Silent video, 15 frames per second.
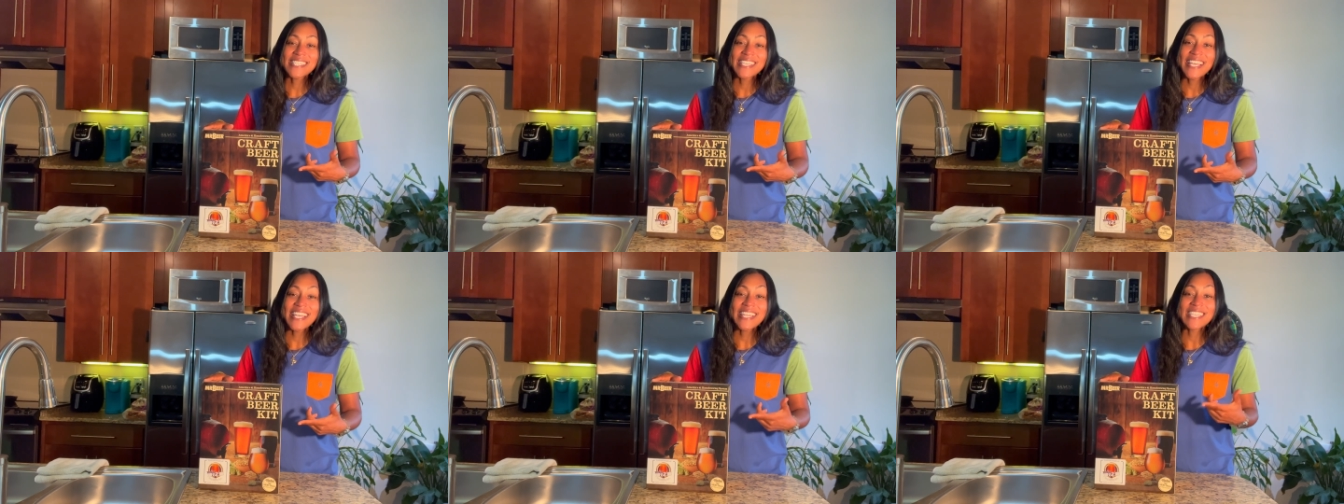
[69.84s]

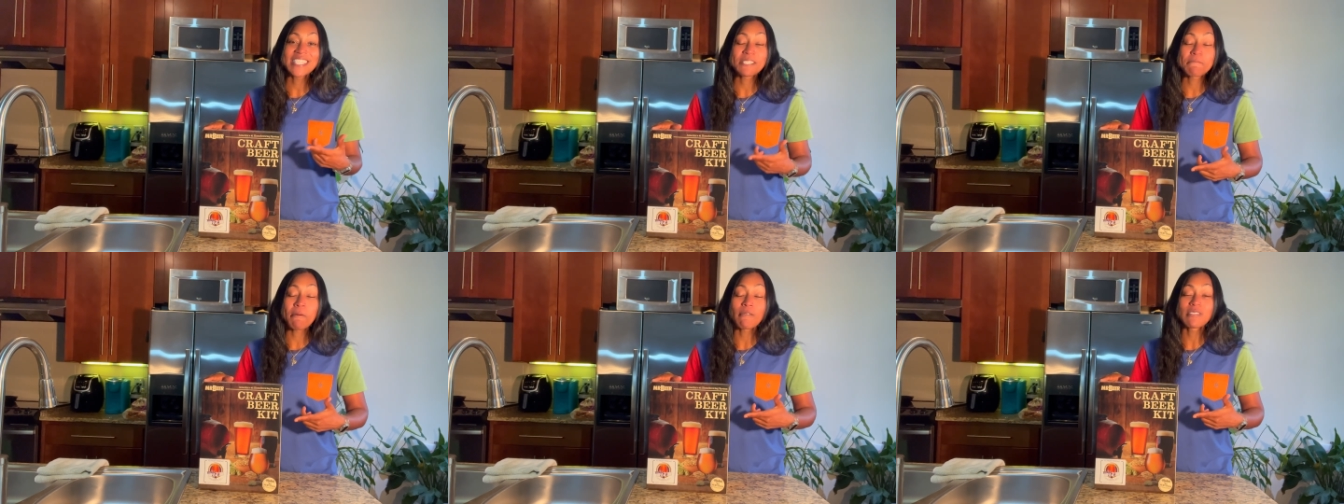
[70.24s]
kit is
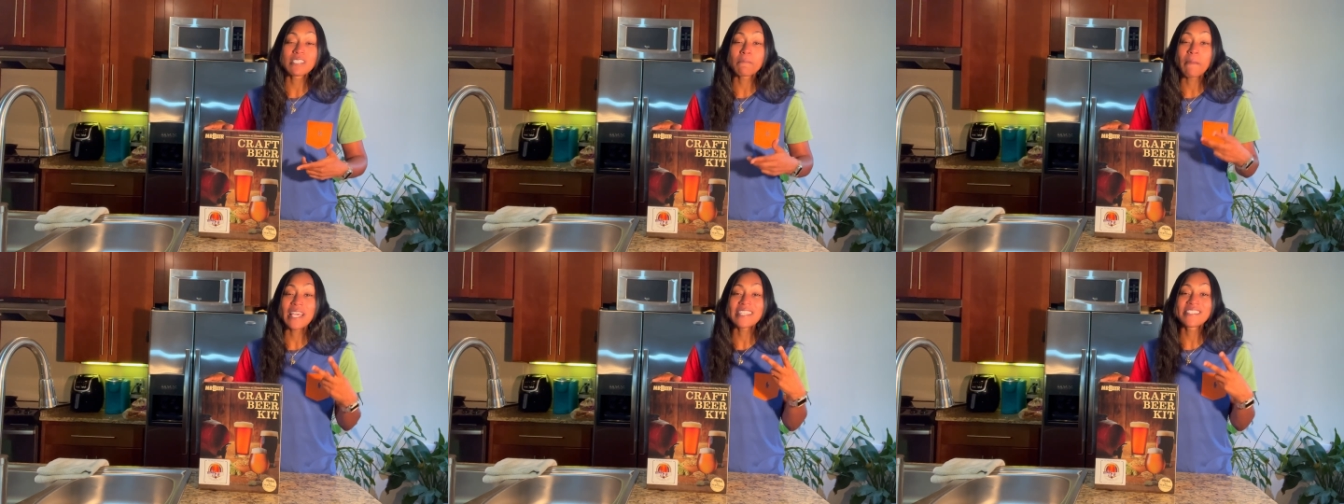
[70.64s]
supposed to
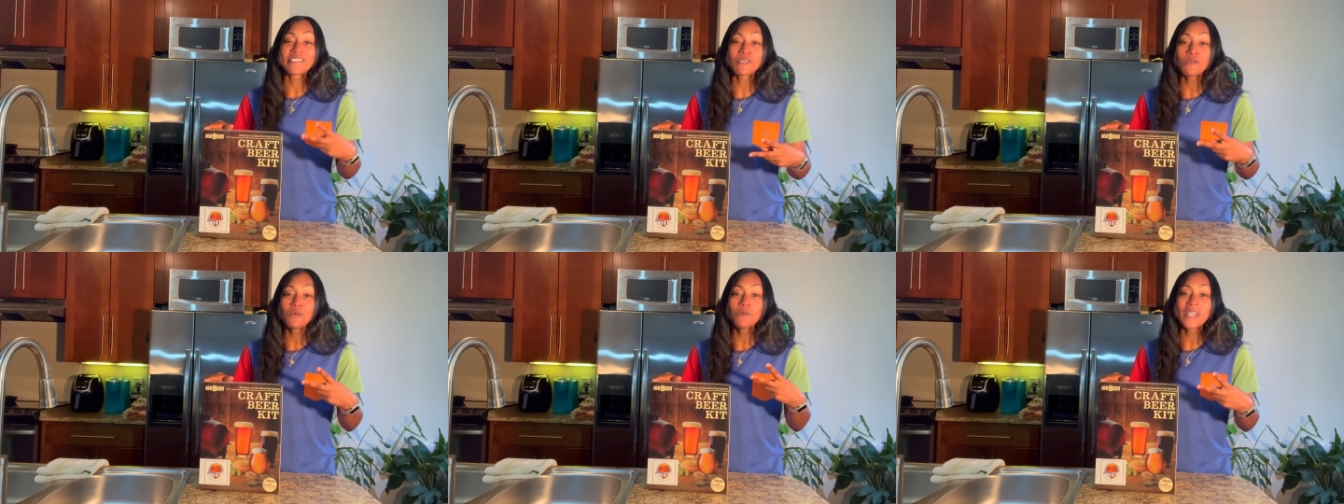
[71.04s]
make
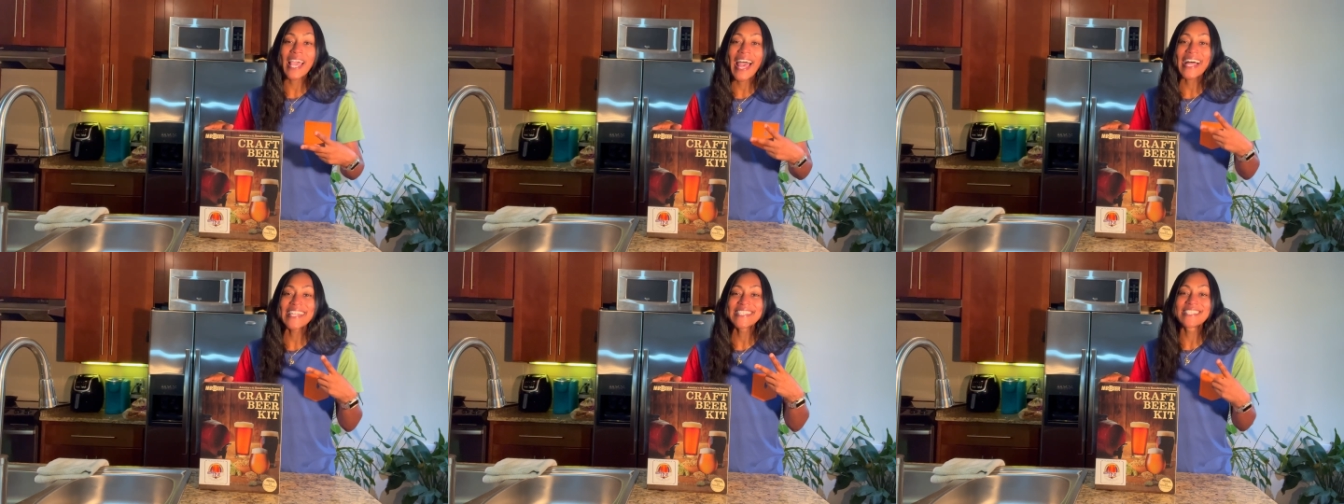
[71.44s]
2
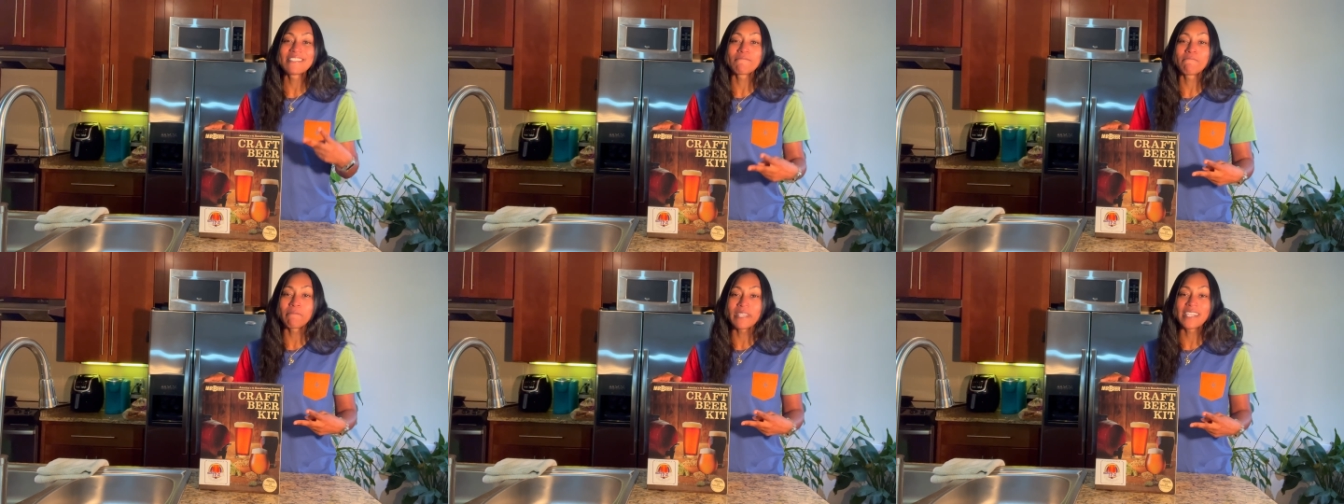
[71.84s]
gallons
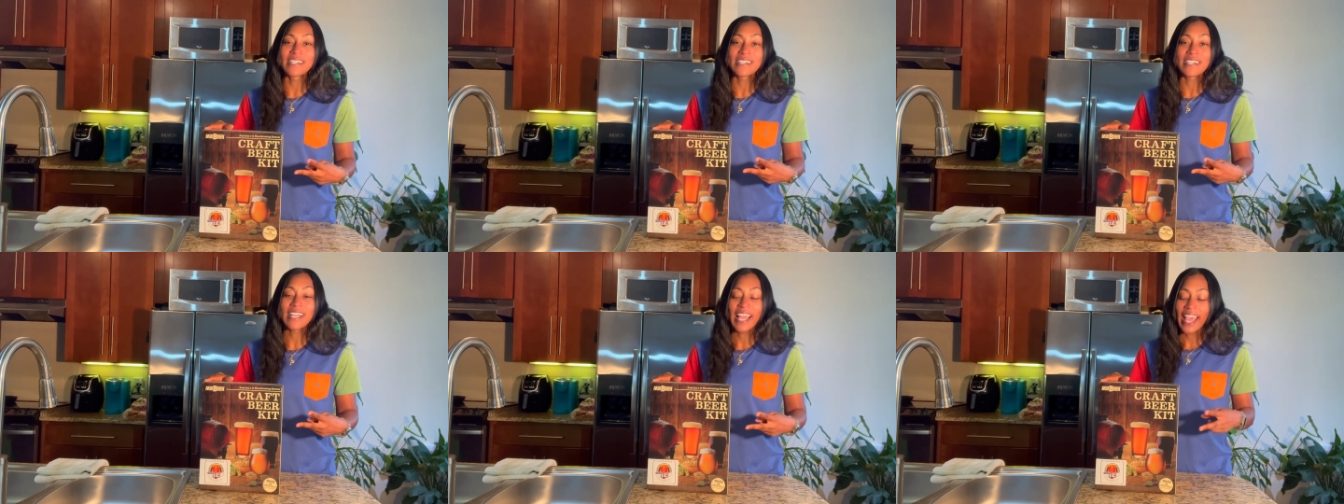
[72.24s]
of
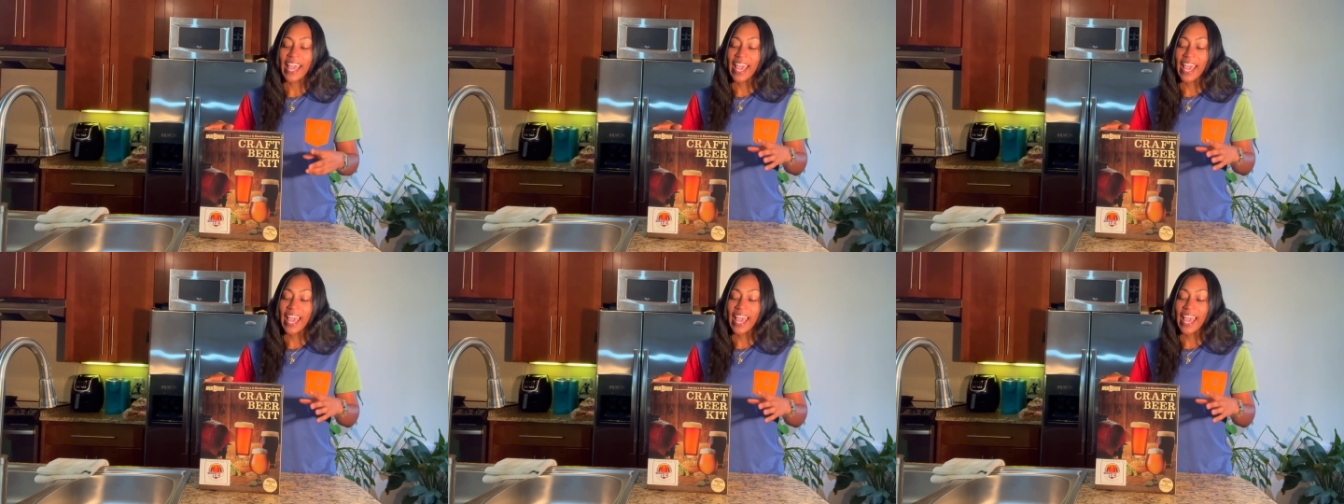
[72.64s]
beer